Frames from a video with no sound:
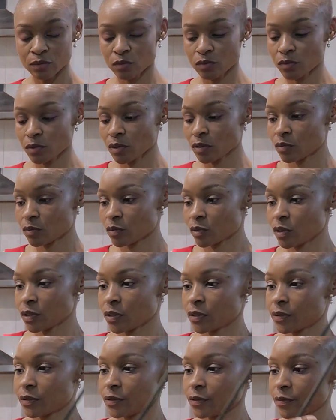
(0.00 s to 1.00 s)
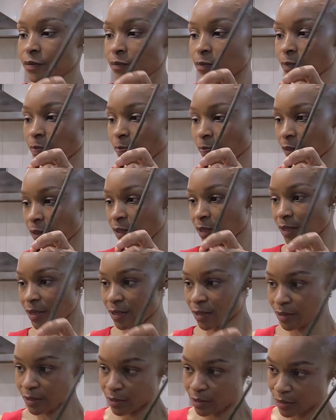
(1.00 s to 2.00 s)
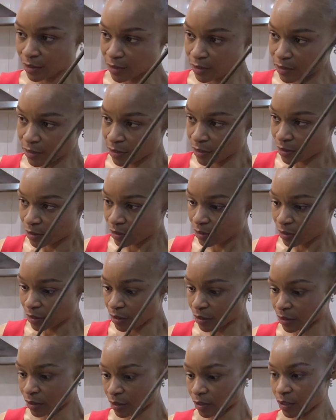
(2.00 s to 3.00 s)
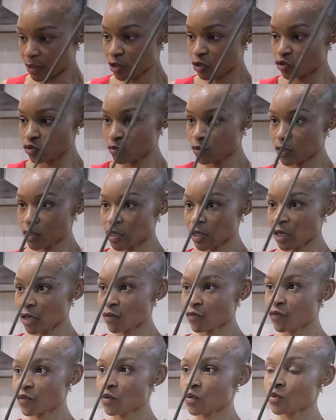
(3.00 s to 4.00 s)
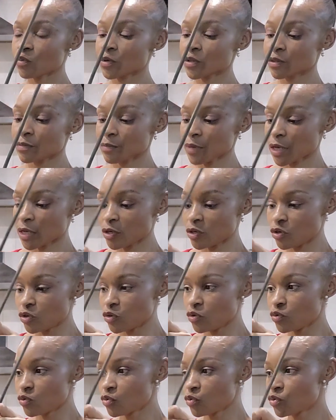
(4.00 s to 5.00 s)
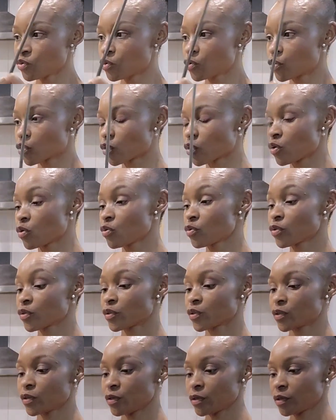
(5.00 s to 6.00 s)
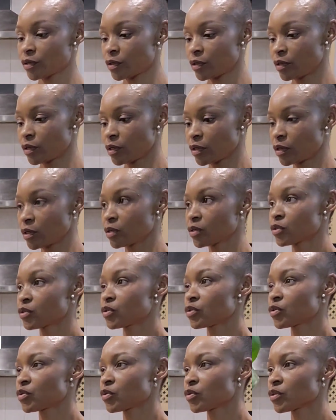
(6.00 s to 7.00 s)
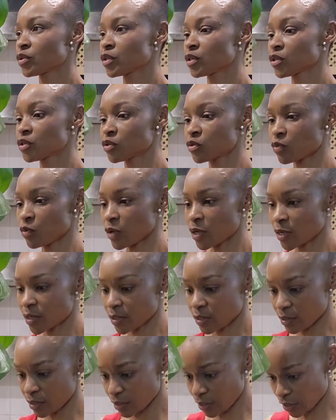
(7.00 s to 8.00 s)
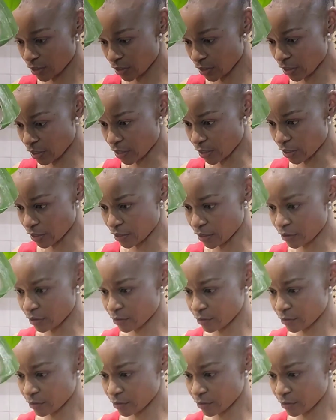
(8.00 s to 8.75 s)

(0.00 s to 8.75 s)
Whoa. Okay, I need to be careful with my new growth. So this one here,